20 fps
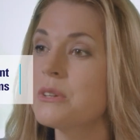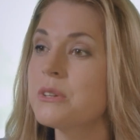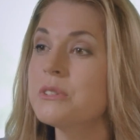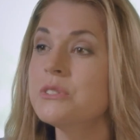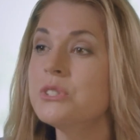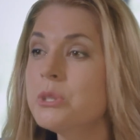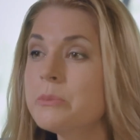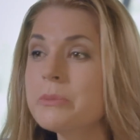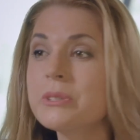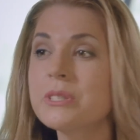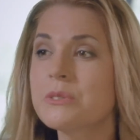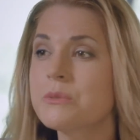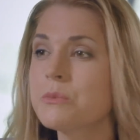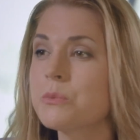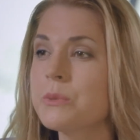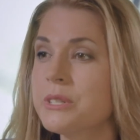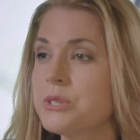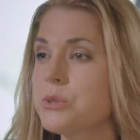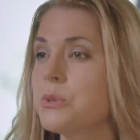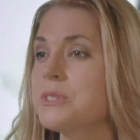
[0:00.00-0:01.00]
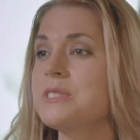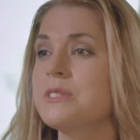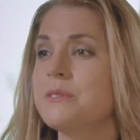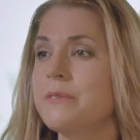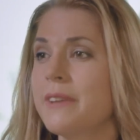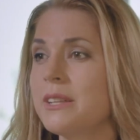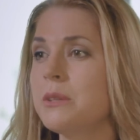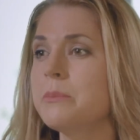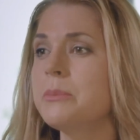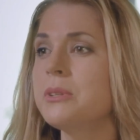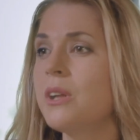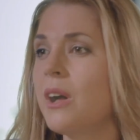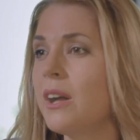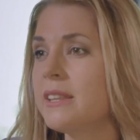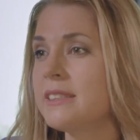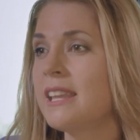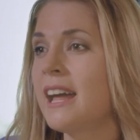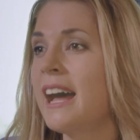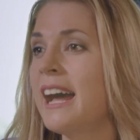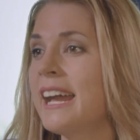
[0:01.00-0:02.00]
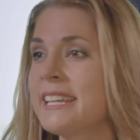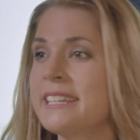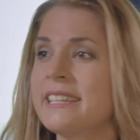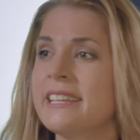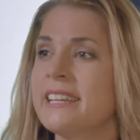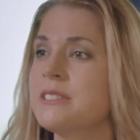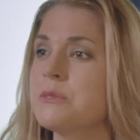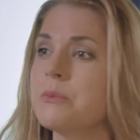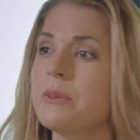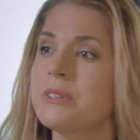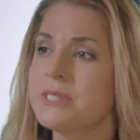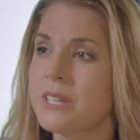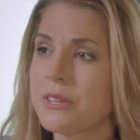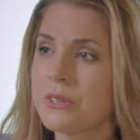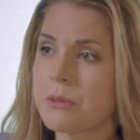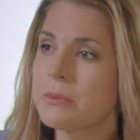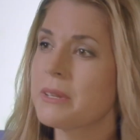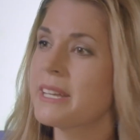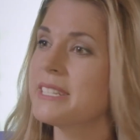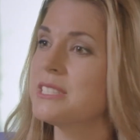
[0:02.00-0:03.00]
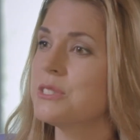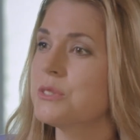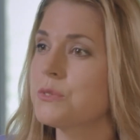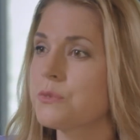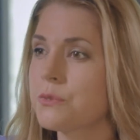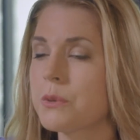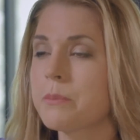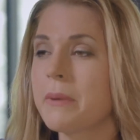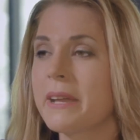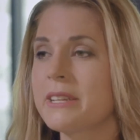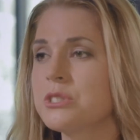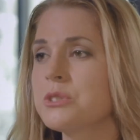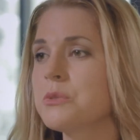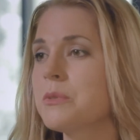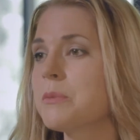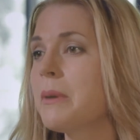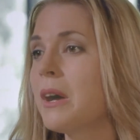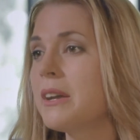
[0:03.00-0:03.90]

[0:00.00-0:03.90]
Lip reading: There are numerous resources available online as well as other places for patients with